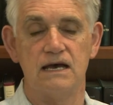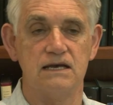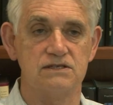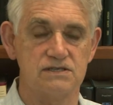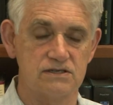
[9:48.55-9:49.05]

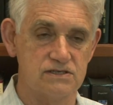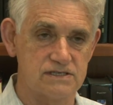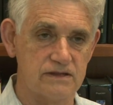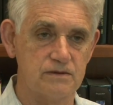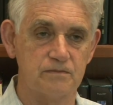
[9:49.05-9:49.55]
such as
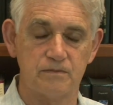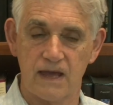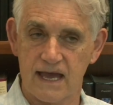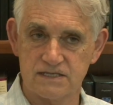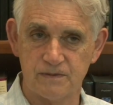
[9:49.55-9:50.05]
other
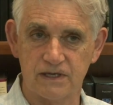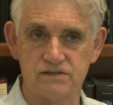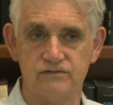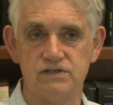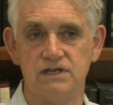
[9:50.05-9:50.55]
aspects
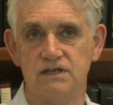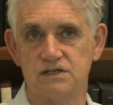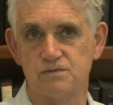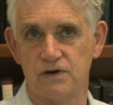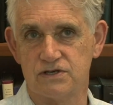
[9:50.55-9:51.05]
of gene
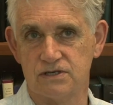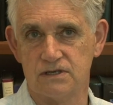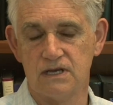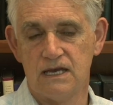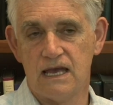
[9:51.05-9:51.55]
expression